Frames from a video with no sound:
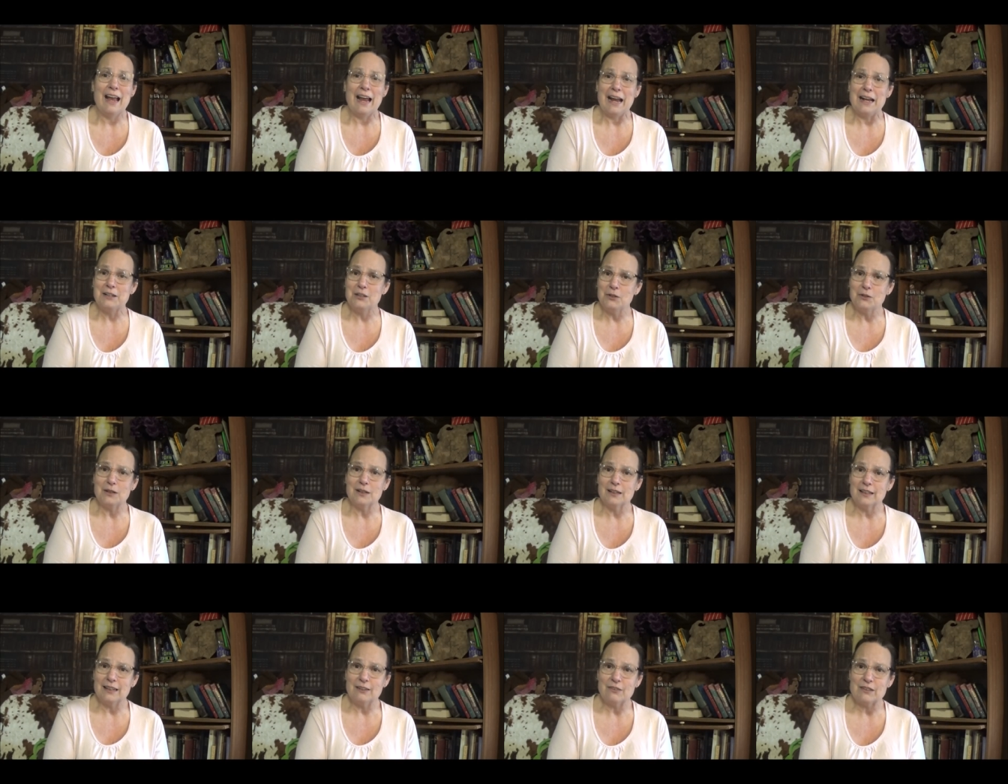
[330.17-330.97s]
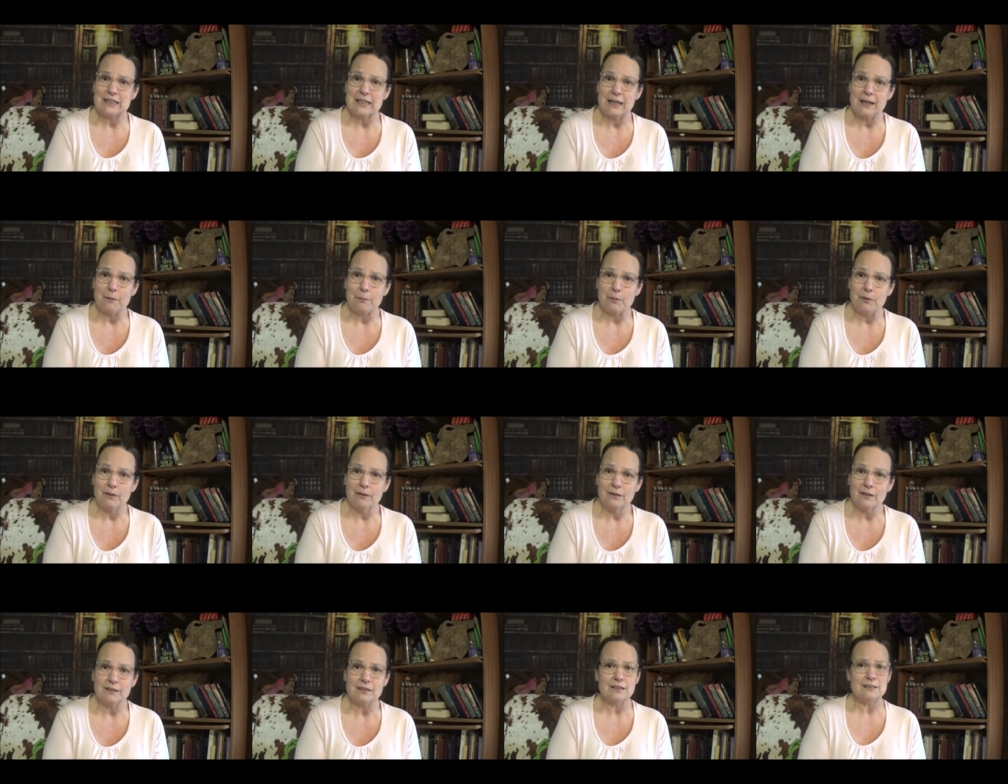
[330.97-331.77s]
And you can leave a tip
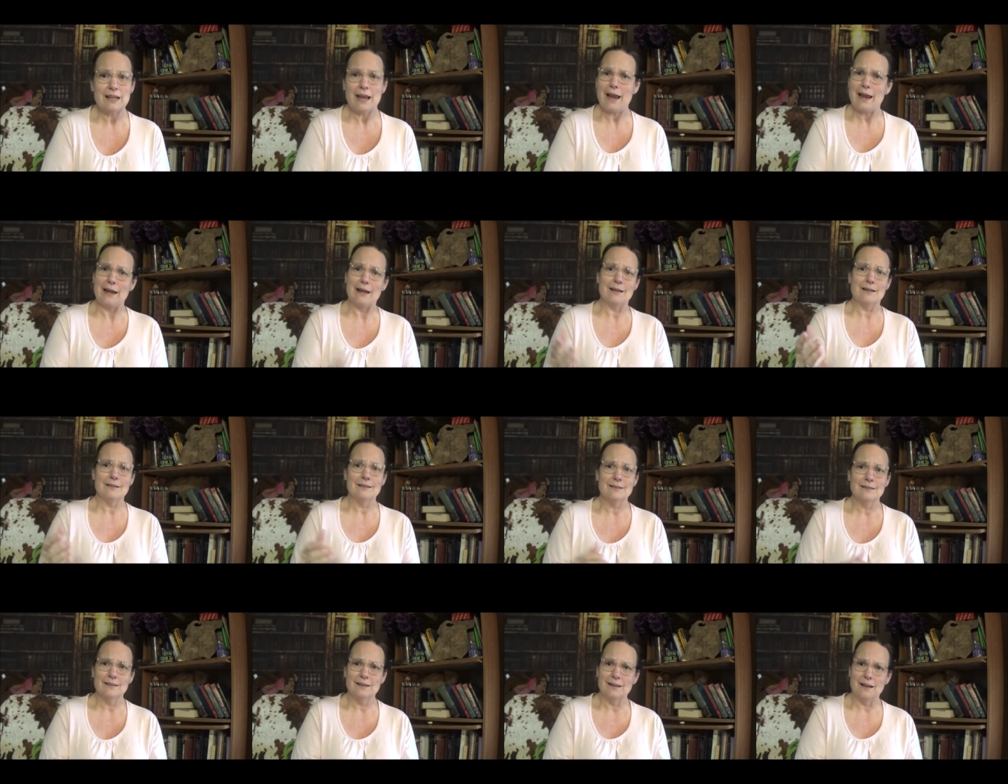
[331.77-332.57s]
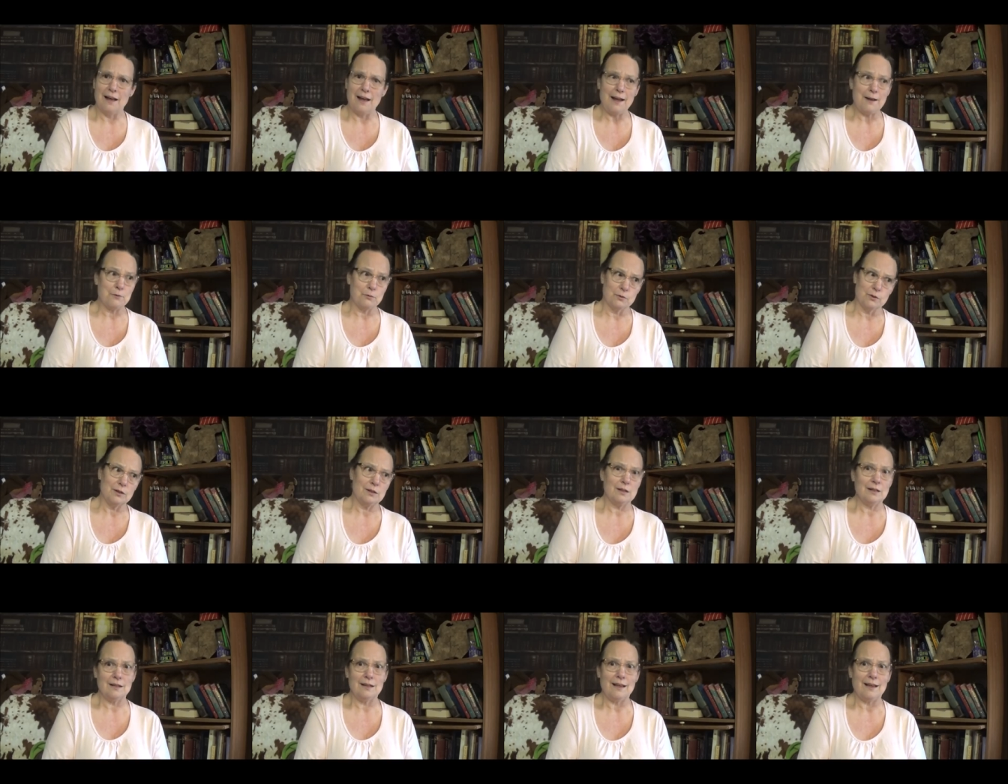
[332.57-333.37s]
that says, hey, I
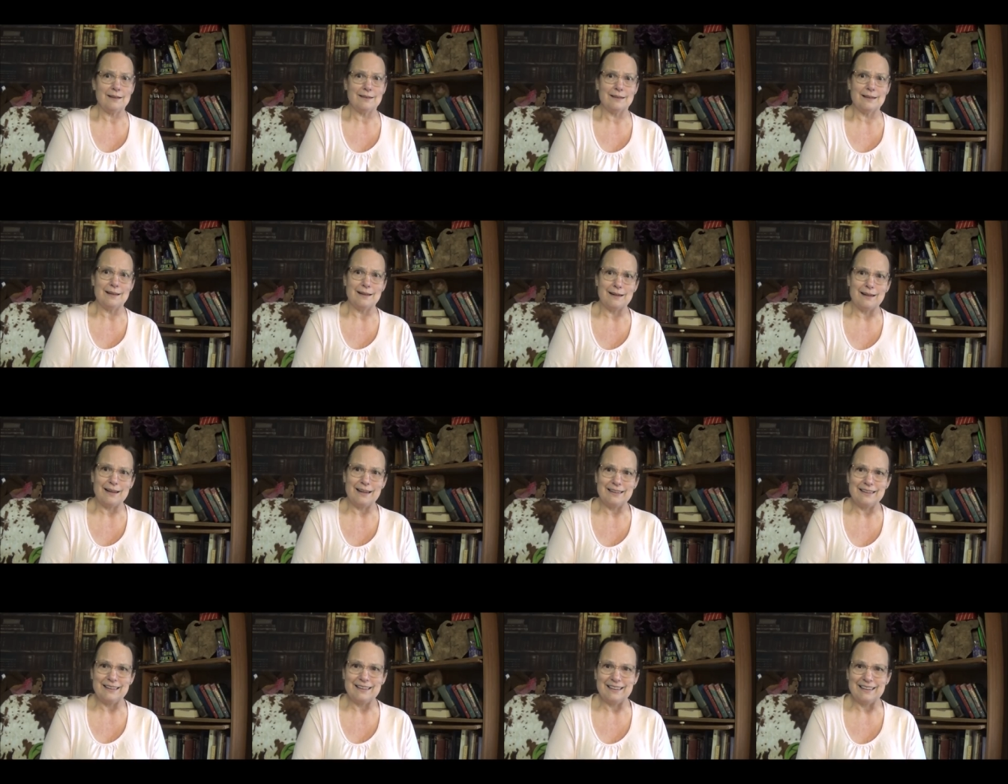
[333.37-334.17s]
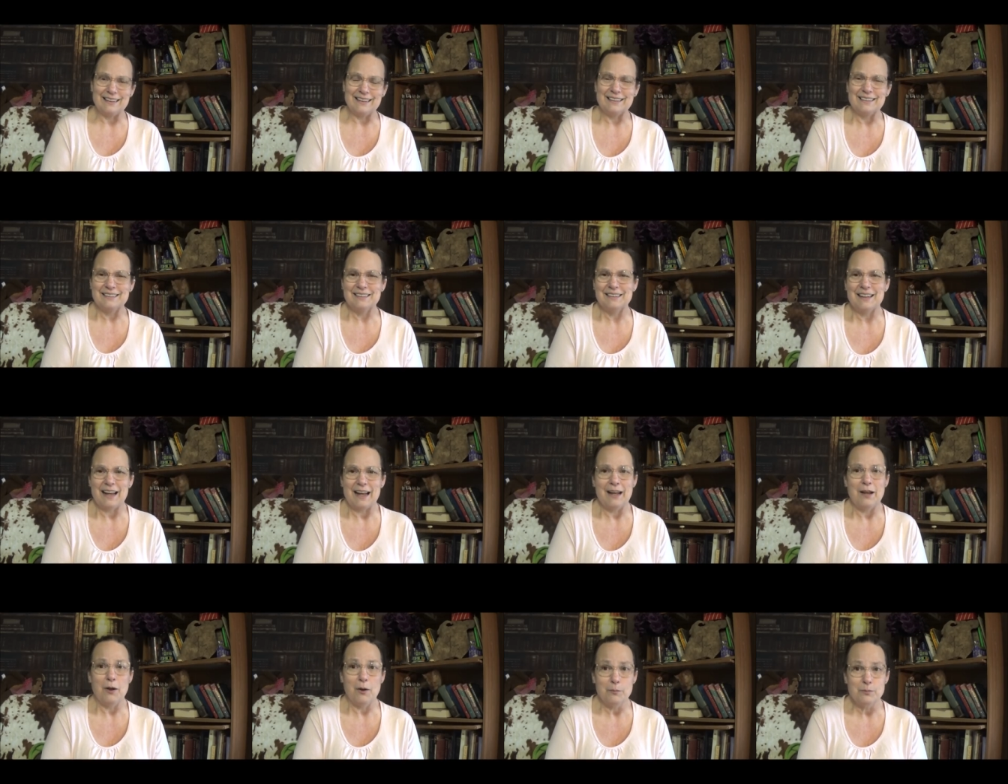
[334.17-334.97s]
really like that idea.
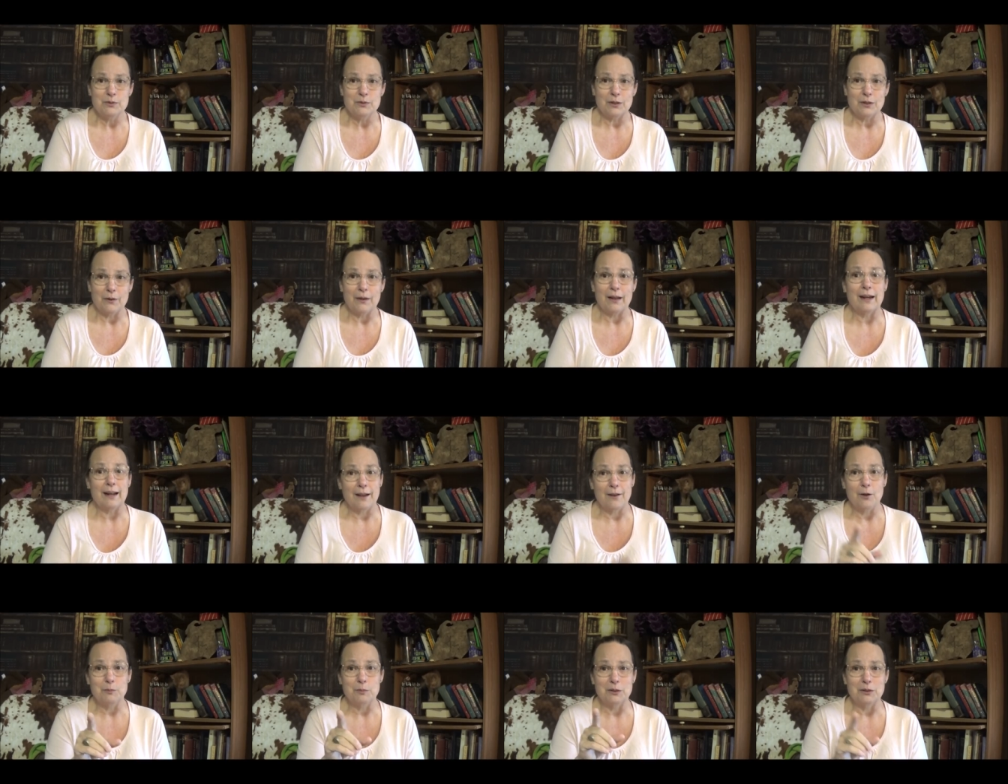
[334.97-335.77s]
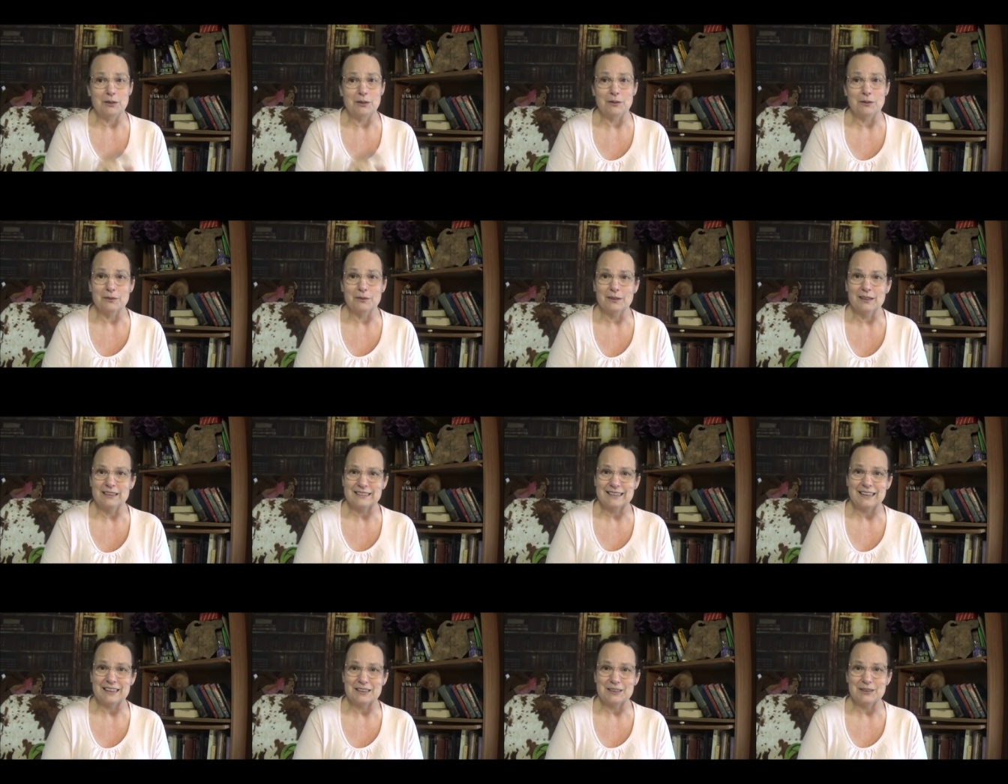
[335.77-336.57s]
I hope so, and I hope you do.
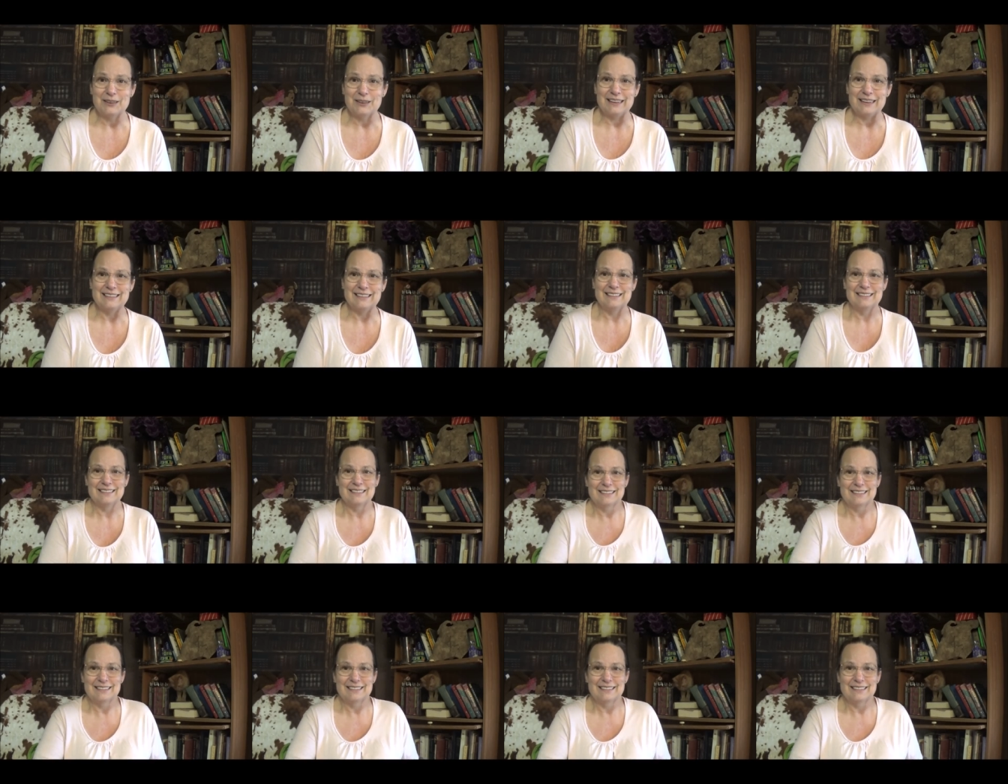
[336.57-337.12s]
Let's get to it.